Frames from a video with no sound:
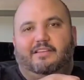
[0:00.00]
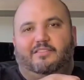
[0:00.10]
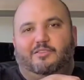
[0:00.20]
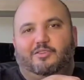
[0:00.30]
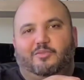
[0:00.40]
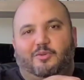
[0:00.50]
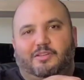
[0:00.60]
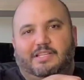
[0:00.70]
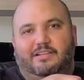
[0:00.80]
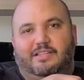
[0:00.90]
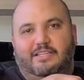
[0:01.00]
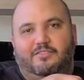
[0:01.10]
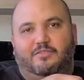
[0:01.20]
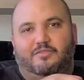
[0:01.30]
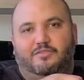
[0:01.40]
guys, so you've heard the
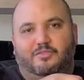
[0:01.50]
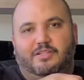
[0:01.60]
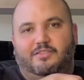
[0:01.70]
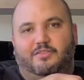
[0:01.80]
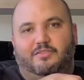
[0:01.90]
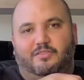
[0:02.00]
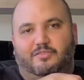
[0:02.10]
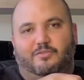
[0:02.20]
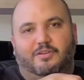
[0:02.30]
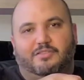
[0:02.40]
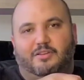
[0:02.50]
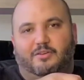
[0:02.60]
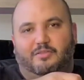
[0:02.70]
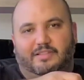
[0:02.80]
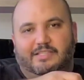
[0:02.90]
clean tones, dirty tones, distorted
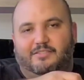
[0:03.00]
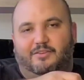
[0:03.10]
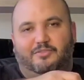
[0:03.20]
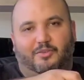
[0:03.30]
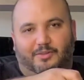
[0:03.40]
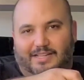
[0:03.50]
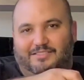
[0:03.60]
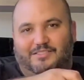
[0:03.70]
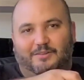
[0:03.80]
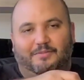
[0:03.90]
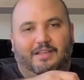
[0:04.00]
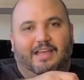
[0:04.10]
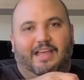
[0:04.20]
tones, lead tones, all that stuff.